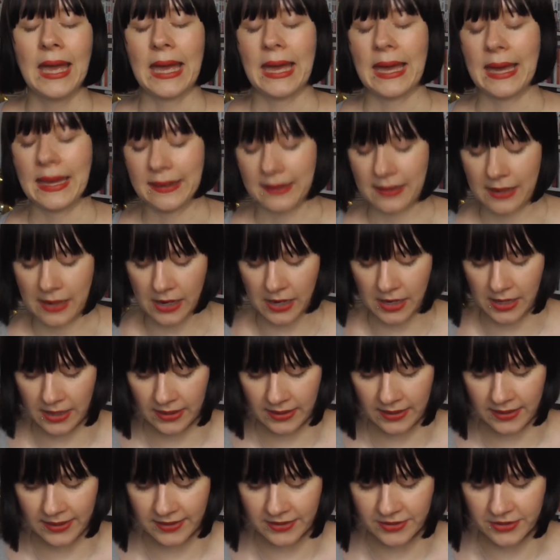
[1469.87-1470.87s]
And
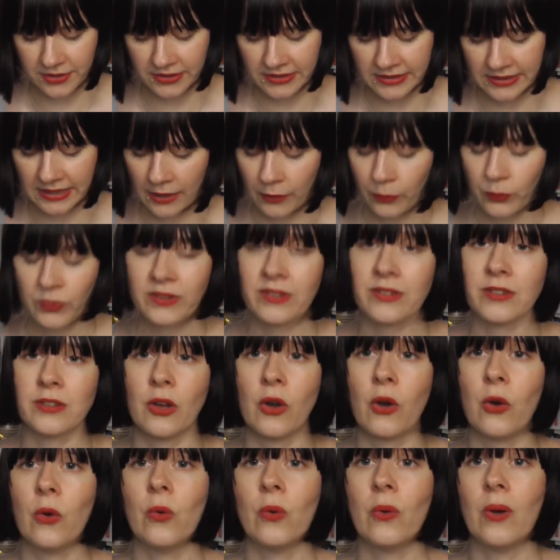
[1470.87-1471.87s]
I was
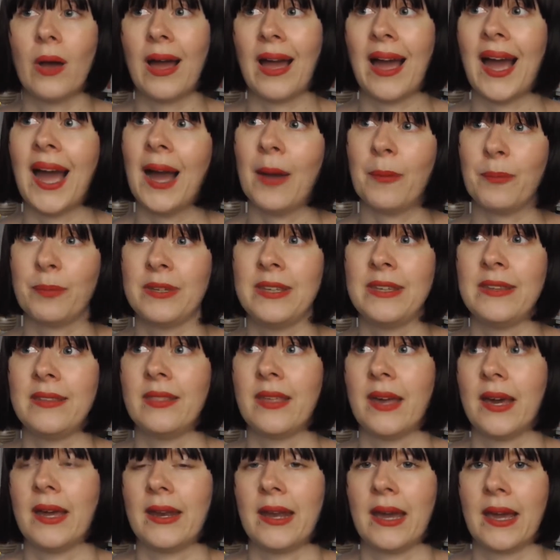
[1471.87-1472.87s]
so happy
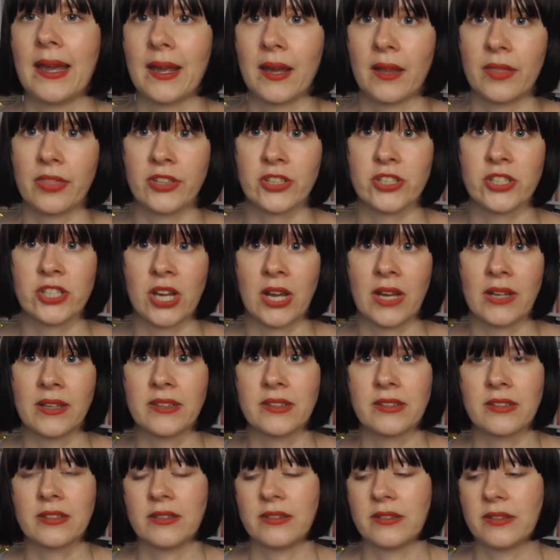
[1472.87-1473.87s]
that I got the
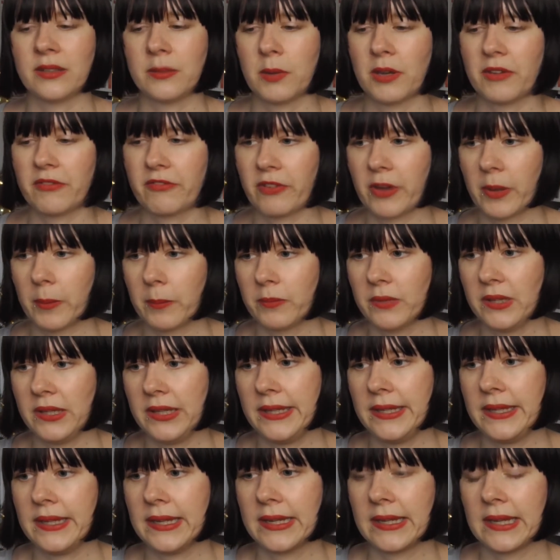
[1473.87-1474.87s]
chance to see my
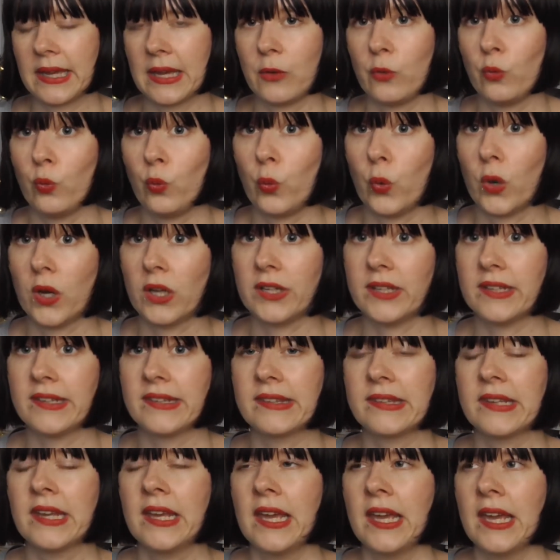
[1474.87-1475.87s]
family again
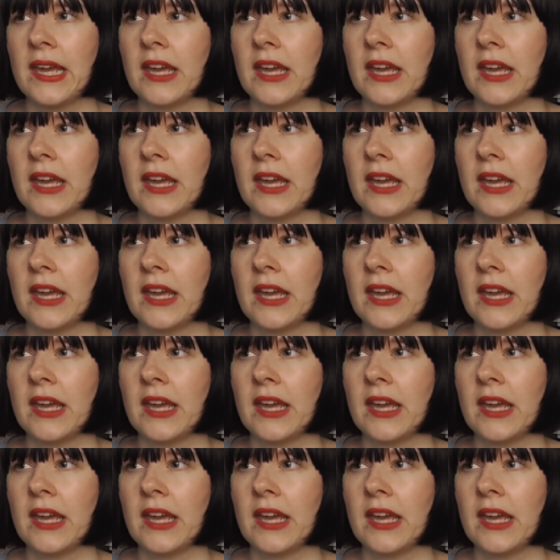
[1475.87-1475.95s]
once.